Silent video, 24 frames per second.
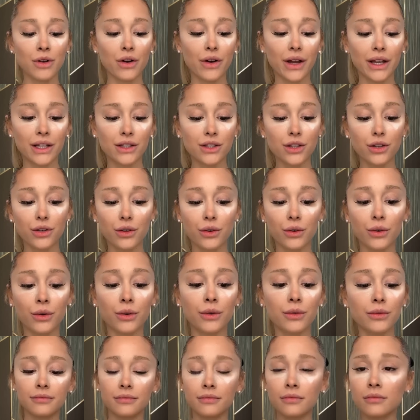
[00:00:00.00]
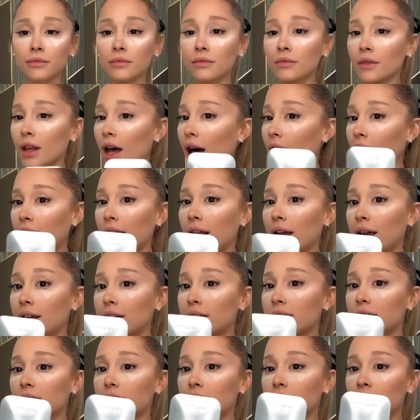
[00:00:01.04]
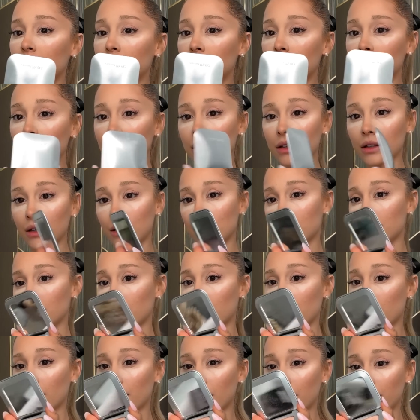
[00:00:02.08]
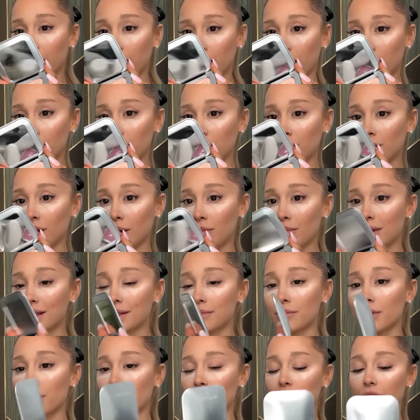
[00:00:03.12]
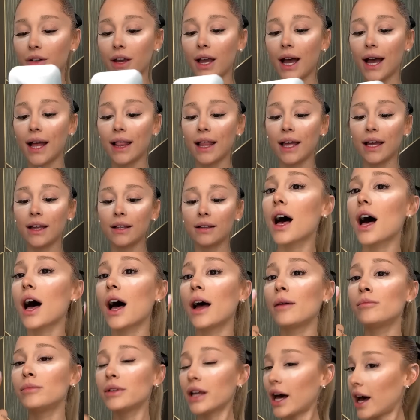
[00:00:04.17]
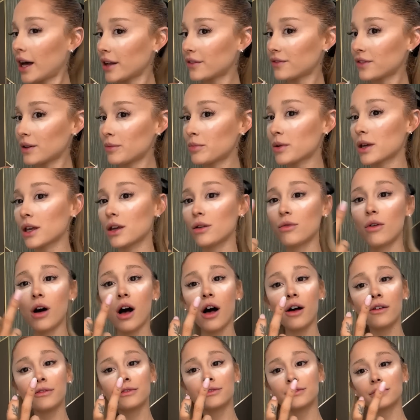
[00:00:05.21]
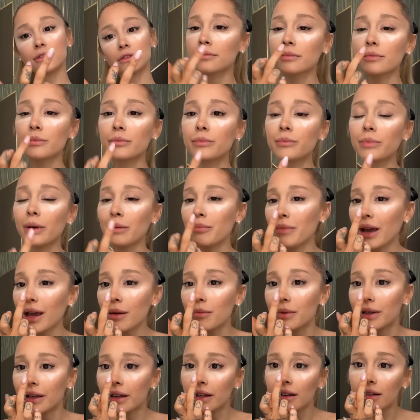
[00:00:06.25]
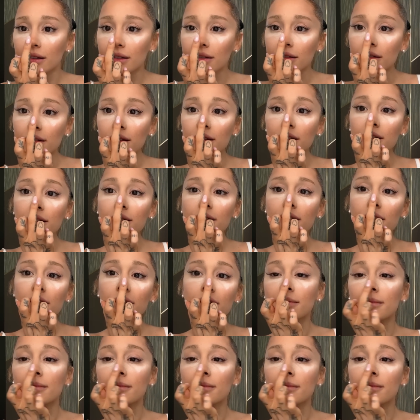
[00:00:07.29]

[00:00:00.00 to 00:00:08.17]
going to highlight using our R.E.M. Beauty Miss Mercury highlight. I'm not flipping you off, but maybe, you know?